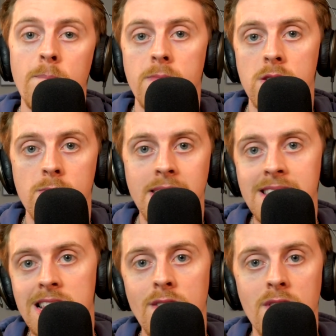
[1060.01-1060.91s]
it'll be
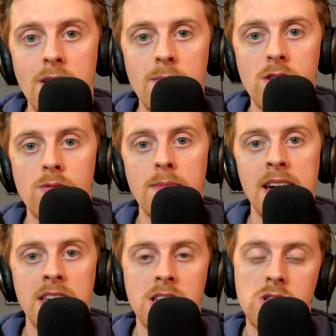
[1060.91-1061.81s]
easily found by your
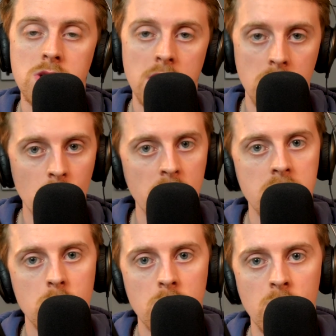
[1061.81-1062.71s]
Mac, it
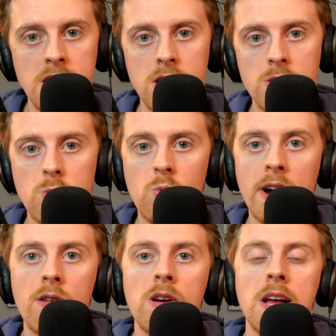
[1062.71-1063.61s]
works with Windows as
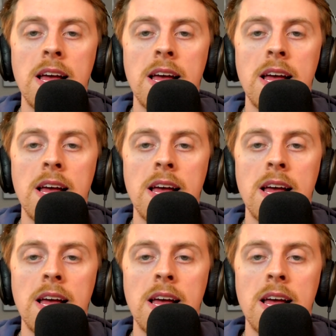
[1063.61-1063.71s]
well.